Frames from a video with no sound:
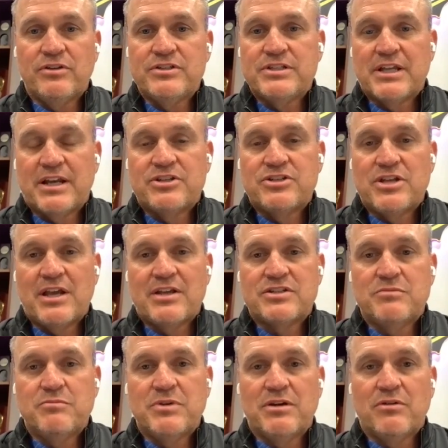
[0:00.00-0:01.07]
He's got a
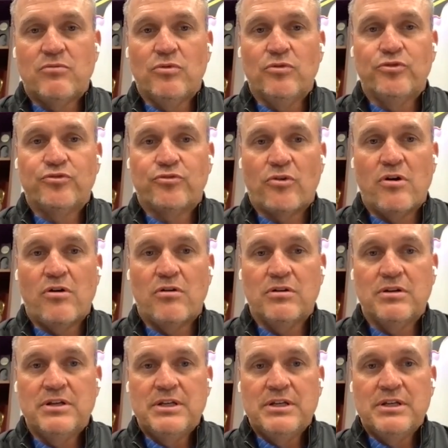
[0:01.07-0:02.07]
chance to be a real strong,